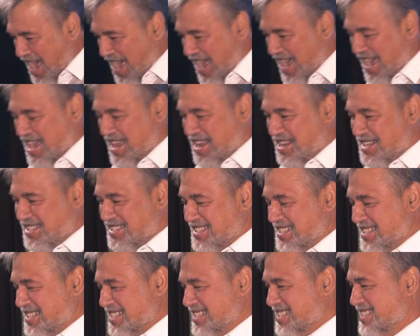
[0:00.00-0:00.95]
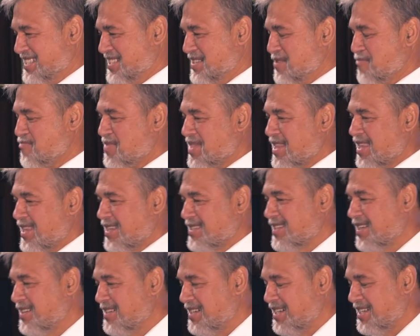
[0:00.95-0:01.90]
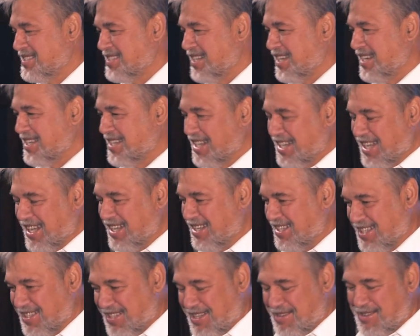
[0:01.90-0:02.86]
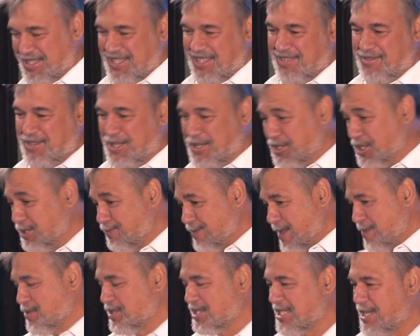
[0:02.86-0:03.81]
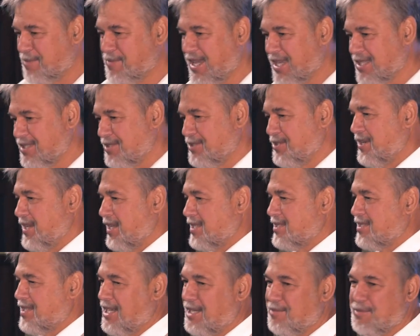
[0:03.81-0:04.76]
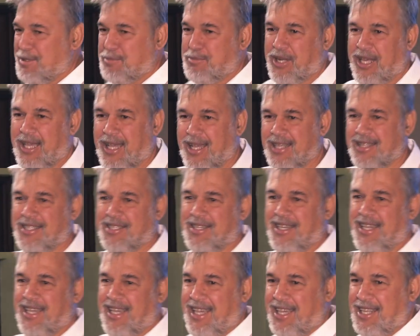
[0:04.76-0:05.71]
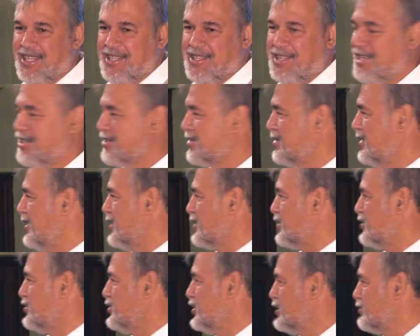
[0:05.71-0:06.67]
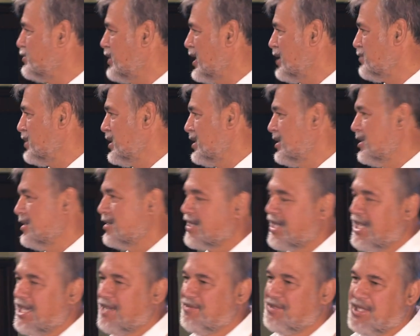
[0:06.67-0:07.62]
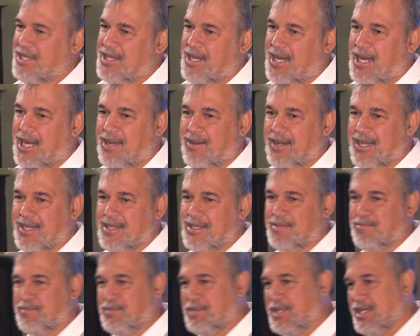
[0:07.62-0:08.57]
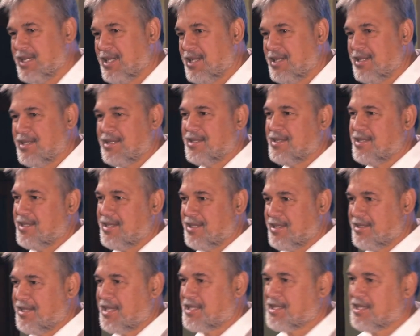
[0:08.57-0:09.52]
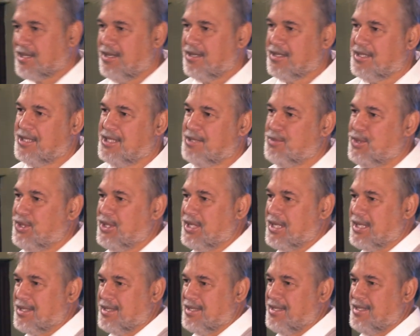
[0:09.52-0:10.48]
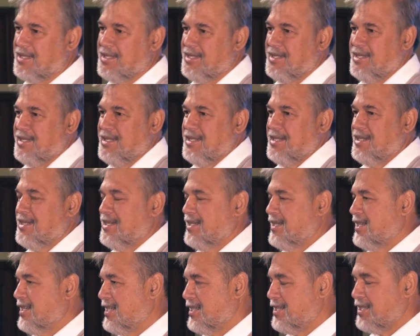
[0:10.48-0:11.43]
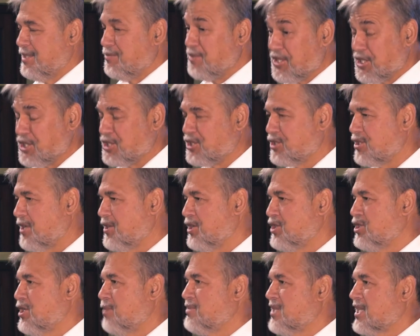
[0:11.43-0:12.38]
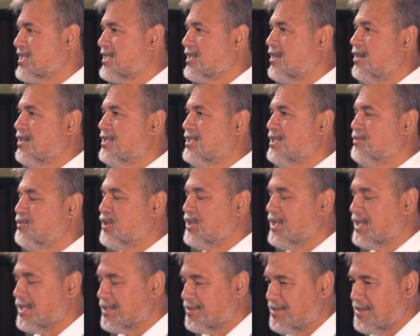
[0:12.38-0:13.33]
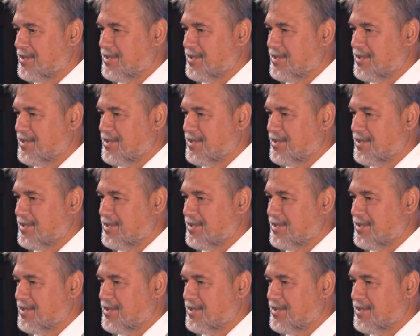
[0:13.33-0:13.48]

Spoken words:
And so I decided, okay, the newspaper was coming out in 2 days' time. I put an ad in the local newspaper, KFC hiring, be 6 o'clock in the morning. Be at the shop 6 o'clock in the morning.